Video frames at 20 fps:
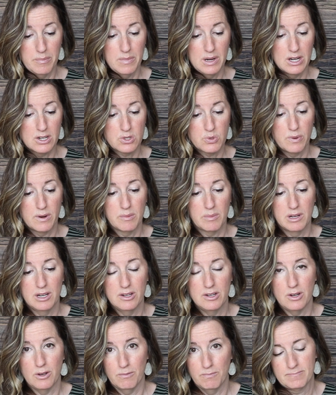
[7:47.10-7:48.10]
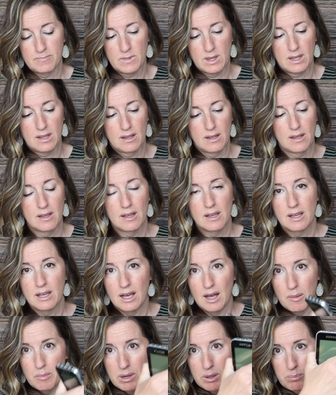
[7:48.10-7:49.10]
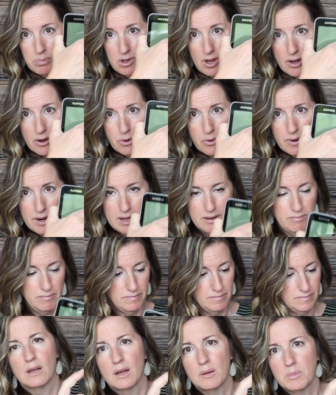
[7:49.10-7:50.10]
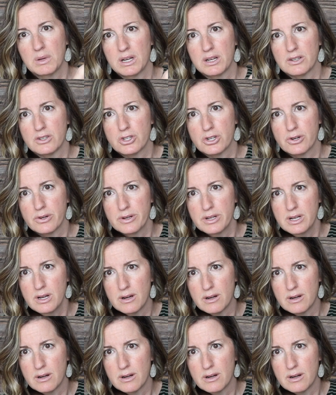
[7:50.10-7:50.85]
here's what I'm going to do. I'm going to plug her in. I'm going to turn it